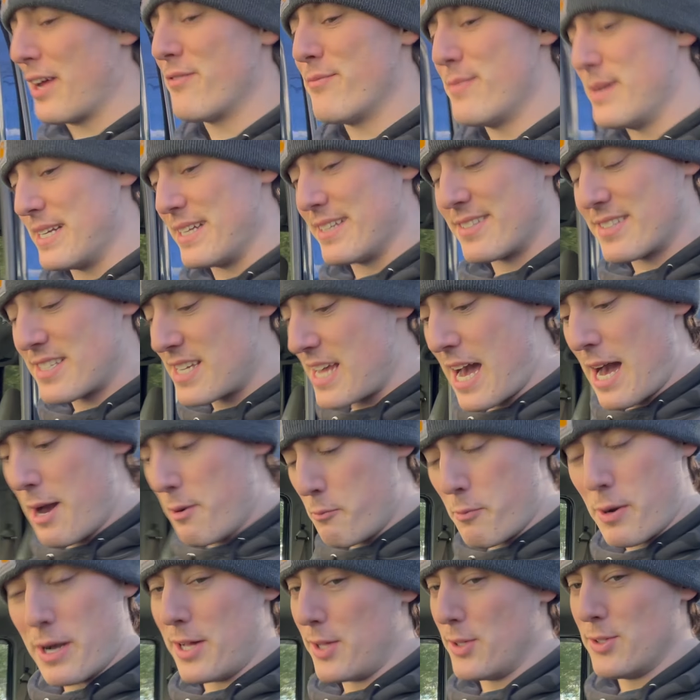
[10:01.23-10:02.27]
minutes. Yeah,
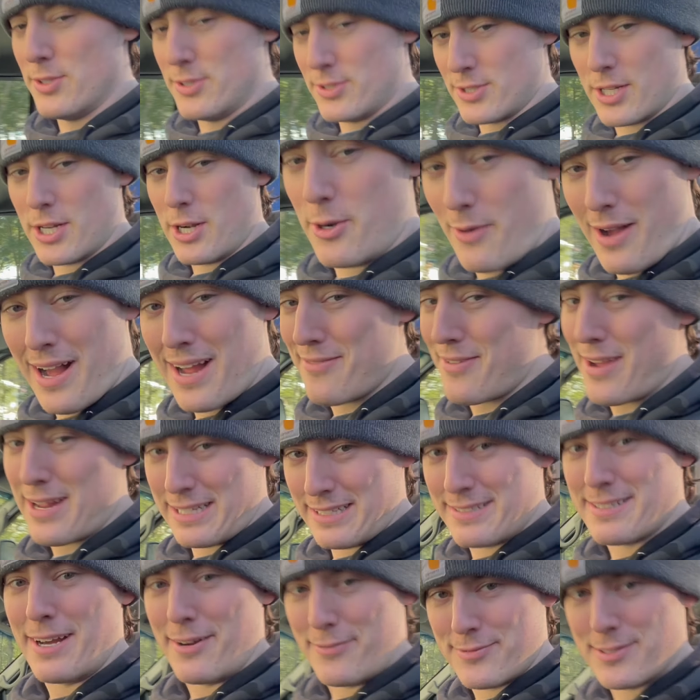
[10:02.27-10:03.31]
well, you know, I've had
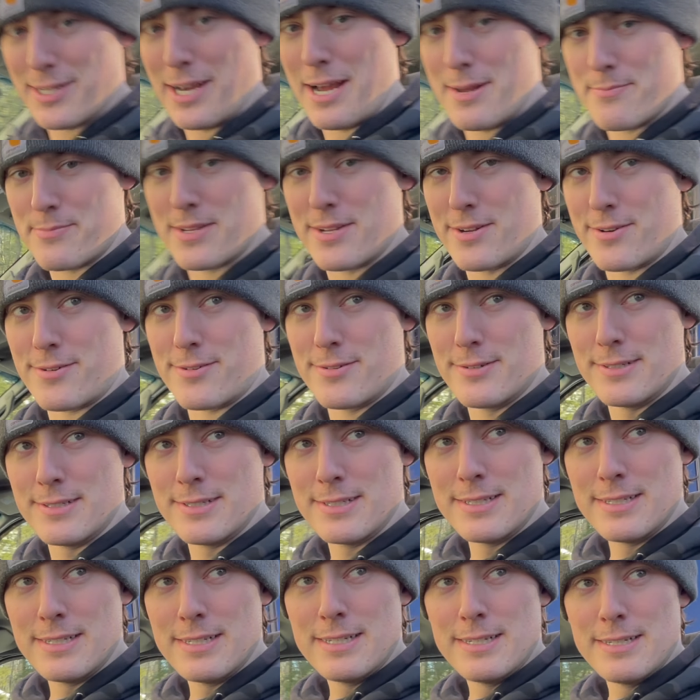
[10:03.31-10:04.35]
a tough time here.
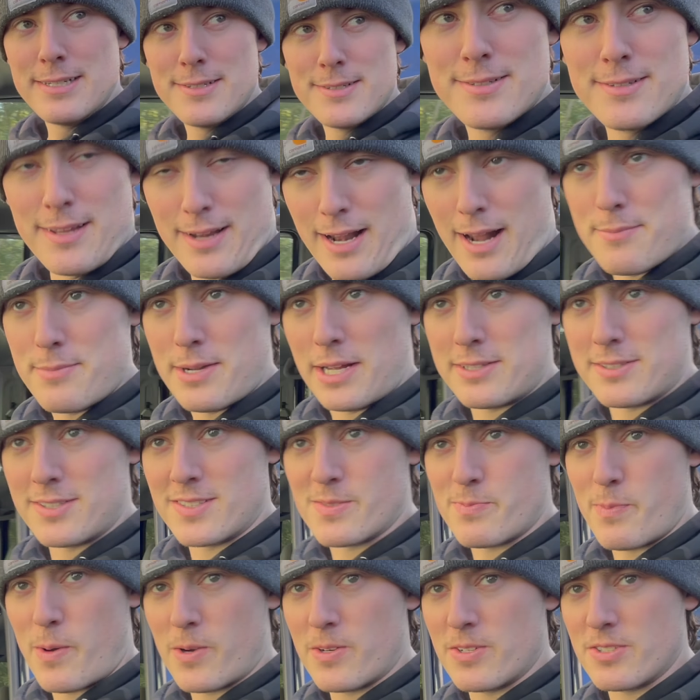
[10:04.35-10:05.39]
And I'm not the
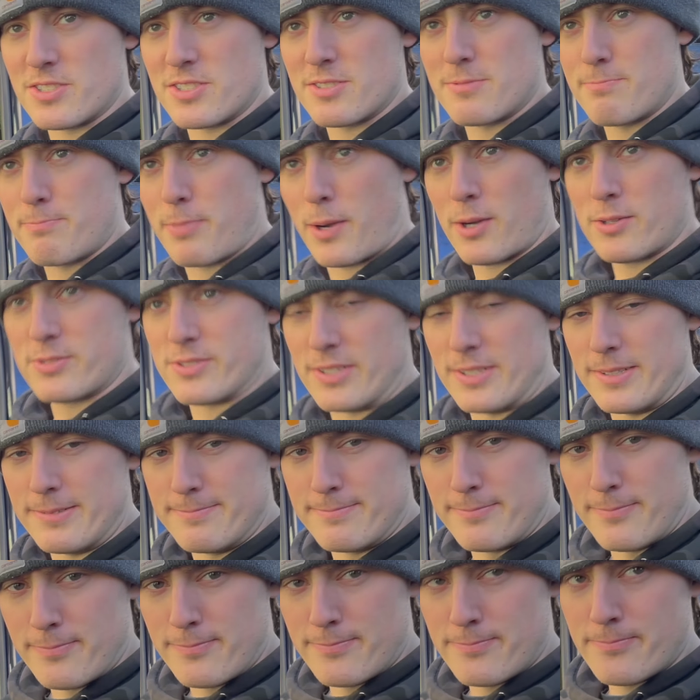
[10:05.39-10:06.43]
smartest person
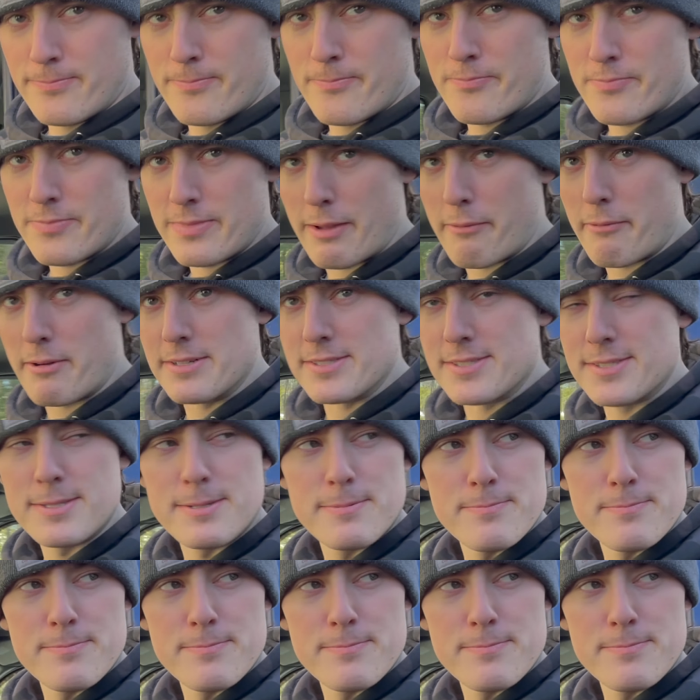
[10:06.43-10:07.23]
there is.